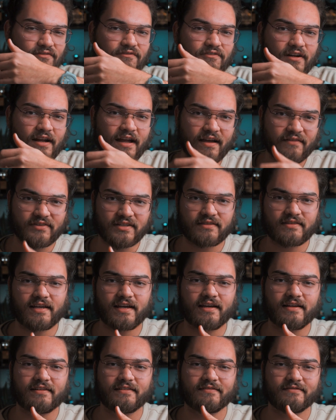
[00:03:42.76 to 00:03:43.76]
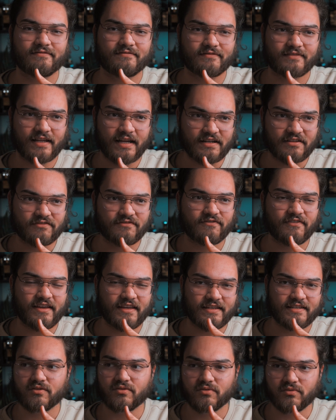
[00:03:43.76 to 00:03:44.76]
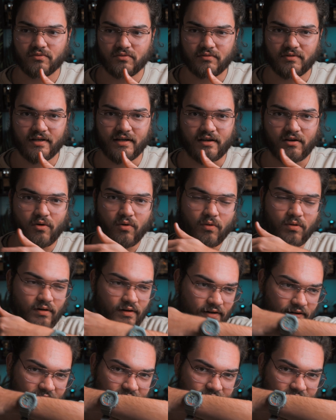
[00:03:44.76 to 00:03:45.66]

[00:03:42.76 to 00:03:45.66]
for having that kind of fake oud accord.